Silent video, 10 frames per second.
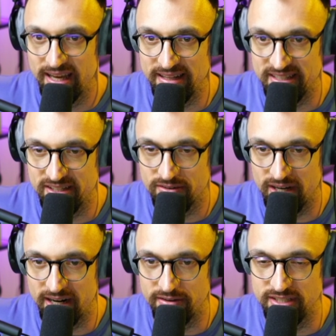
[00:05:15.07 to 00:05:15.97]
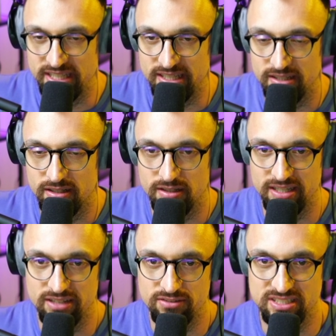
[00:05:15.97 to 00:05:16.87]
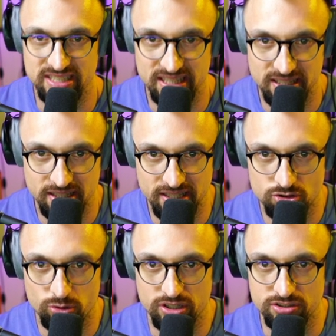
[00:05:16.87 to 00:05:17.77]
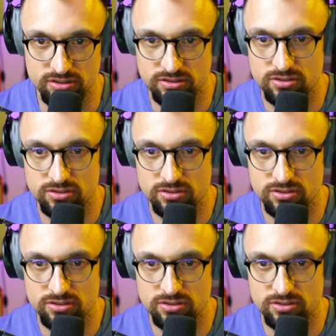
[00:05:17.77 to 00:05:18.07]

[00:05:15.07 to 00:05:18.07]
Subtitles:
And here are the here is the instructions.